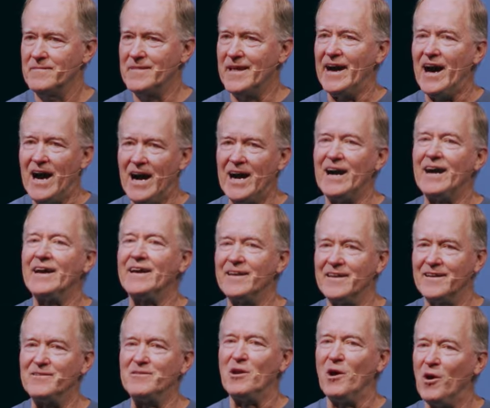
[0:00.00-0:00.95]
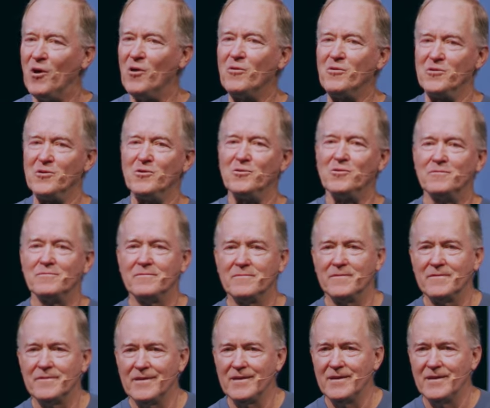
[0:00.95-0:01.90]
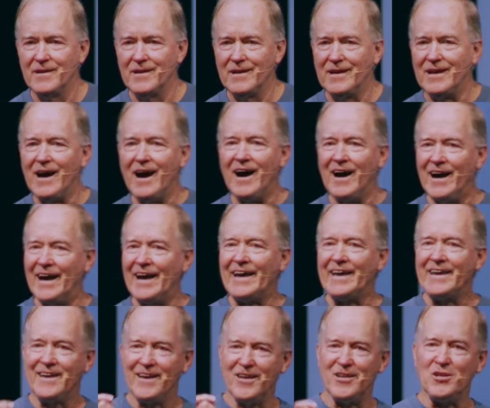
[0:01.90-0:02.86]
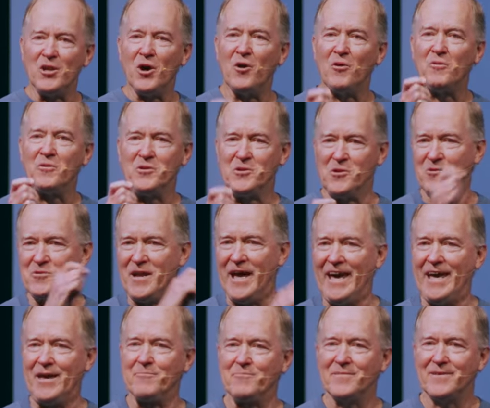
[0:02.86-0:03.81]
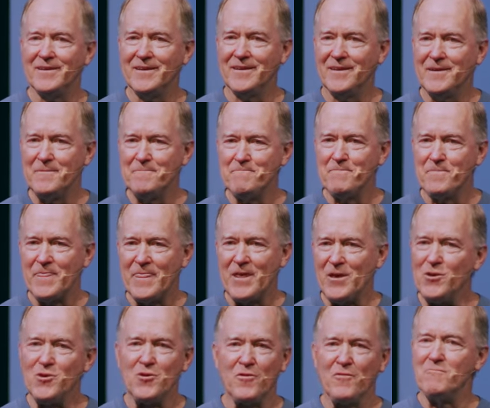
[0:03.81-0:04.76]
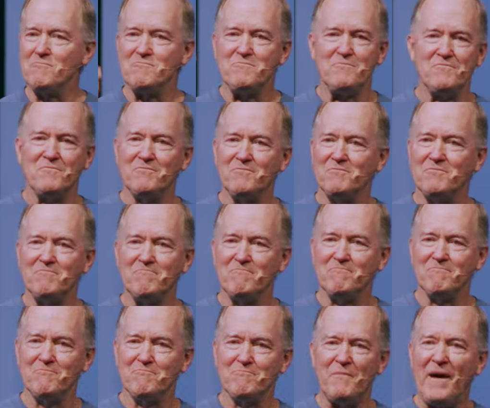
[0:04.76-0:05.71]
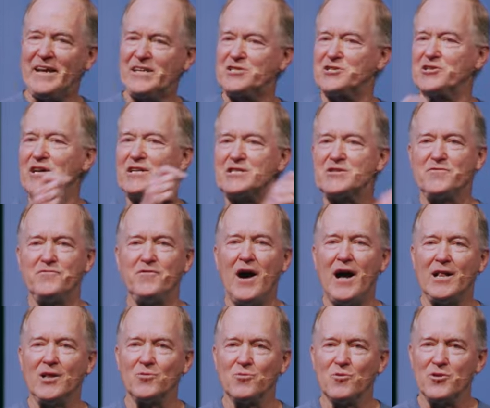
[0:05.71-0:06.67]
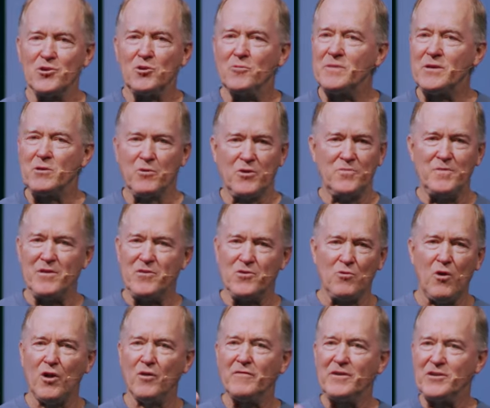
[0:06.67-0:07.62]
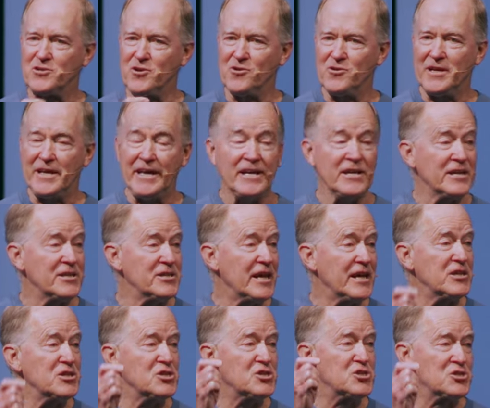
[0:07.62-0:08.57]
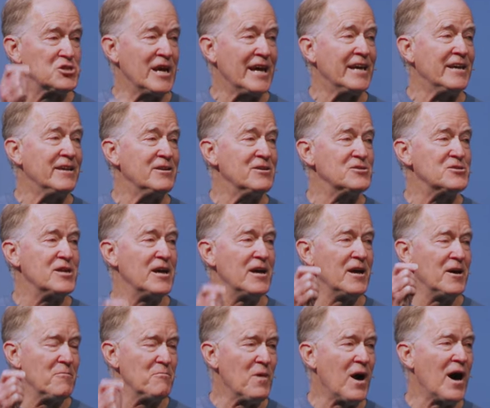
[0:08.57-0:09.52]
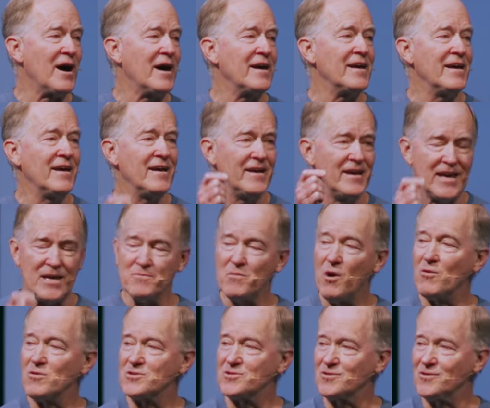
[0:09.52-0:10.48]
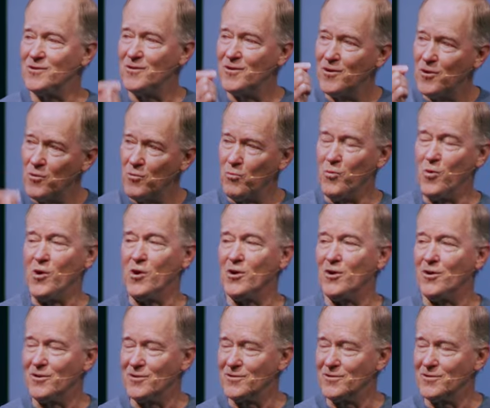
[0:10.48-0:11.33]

I know you. I know your name. You're my son's follower. You'll be with me through all of eternity. It, it changed my emotional world.